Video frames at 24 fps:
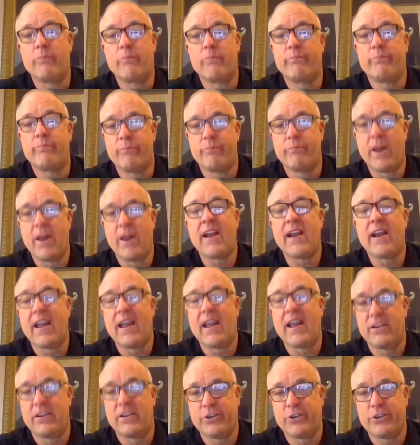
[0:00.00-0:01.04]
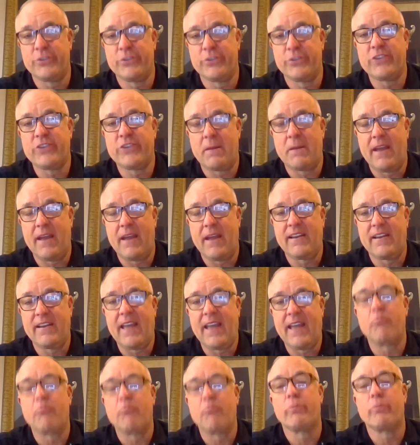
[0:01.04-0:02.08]
Brad and I share the same
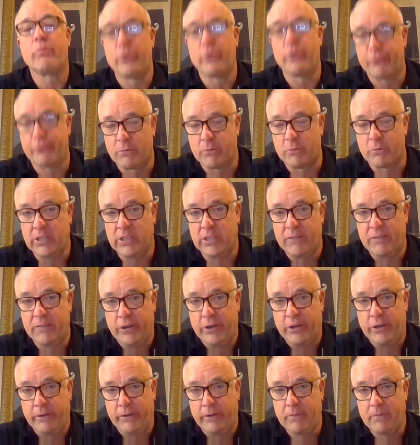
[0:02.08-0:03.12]
handicap. We're both from Cleveland.